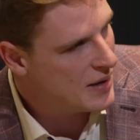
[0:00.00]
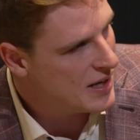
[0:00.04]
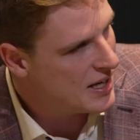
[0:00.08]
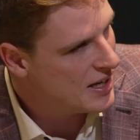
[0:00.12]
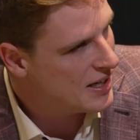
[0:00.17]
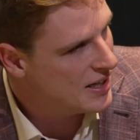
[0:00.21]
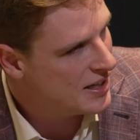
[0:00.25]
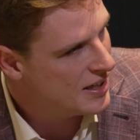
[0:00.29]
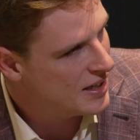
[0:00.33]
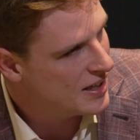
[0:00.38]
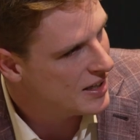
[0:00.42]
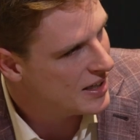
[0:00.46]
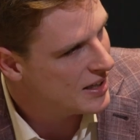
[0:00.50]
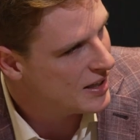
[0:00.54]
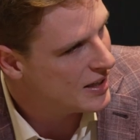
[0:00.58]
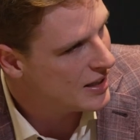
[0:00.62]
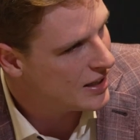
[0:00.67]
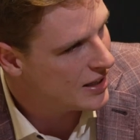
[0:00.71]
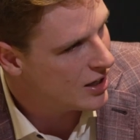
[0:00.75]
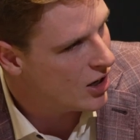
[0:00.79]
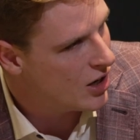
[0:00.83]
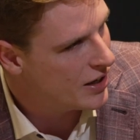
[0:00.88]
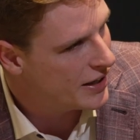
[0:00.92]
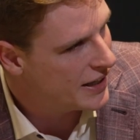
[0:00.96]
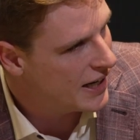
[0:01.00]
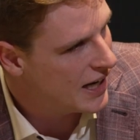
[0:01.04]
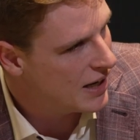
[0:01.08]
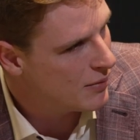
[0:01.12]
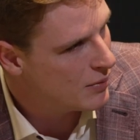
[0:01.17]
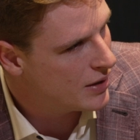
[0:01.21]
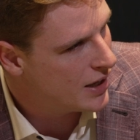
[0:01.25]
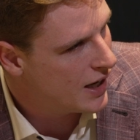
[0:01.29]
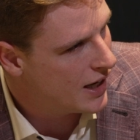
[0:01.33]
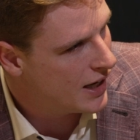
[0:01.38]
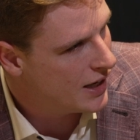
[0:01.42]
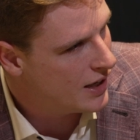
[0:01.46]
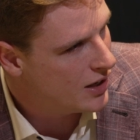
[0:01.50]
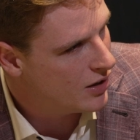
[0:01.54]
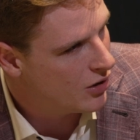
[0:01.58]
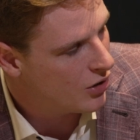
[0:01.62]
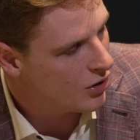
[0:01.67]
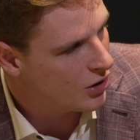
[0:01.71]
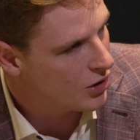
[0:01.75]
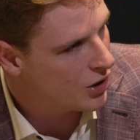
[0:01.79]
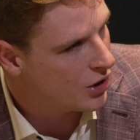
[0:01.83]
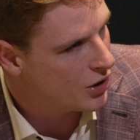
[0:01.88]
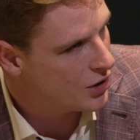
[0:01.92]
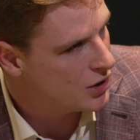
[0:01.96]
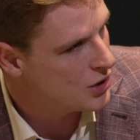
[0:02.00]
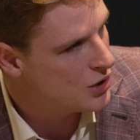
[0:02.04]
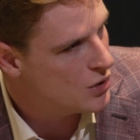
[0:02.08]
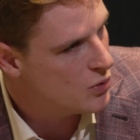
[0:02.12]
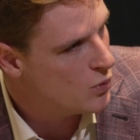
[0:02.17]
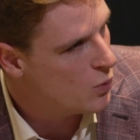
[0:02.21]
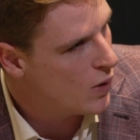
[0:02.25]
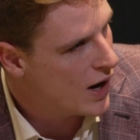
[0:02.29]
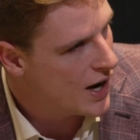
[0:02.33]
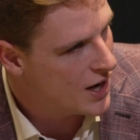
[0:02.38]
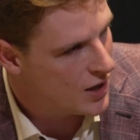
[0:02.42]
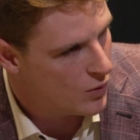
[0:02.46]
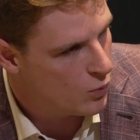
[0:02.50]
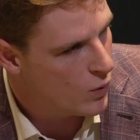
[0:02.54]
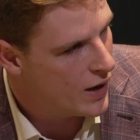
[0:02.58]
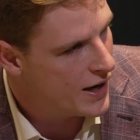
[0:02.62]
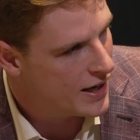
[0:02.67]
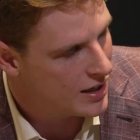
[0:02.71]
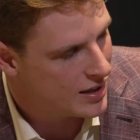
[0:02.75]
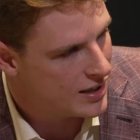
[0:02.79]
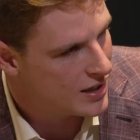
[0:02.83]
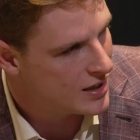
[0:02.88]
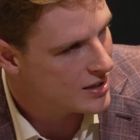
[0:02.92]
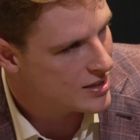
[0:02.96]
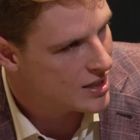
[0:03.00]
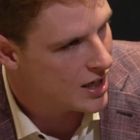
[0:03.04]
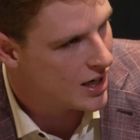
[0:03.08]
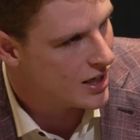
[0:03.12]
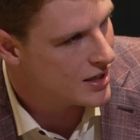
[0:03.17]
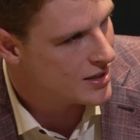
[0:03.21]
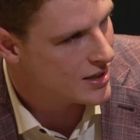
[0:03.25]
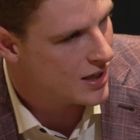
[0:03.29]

in on game day, or are you wide awake the entire